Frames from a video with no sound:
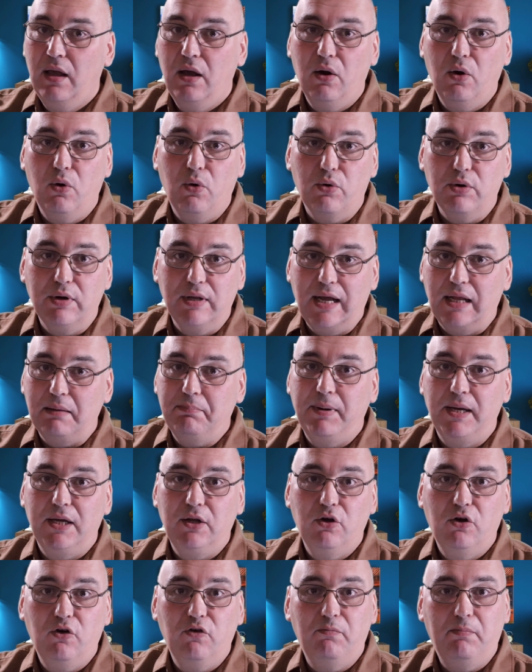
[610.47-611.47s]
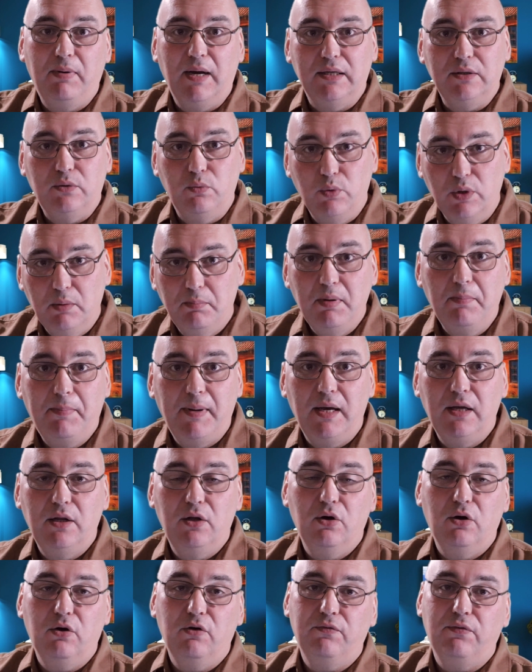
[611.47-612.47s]
or not paid off but will be
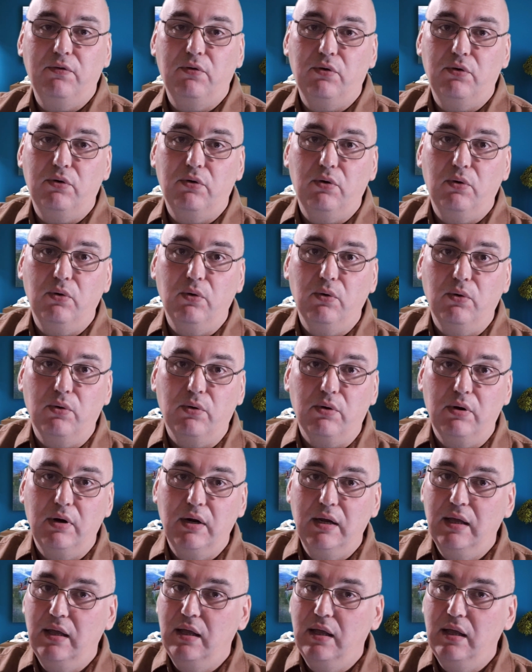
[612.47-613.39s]
paid off, or